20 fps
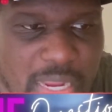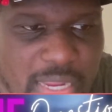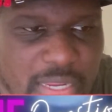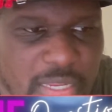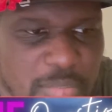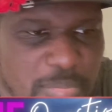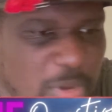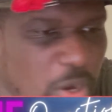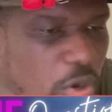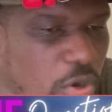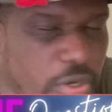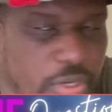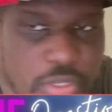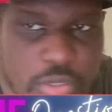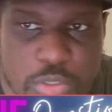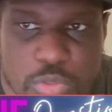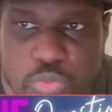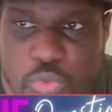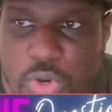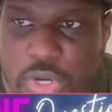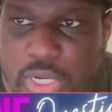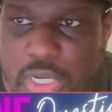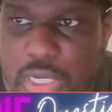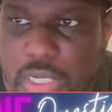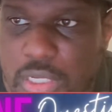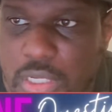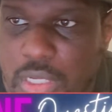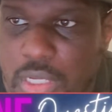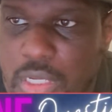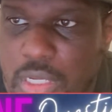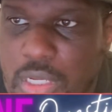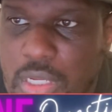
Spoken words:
I guess my audio is working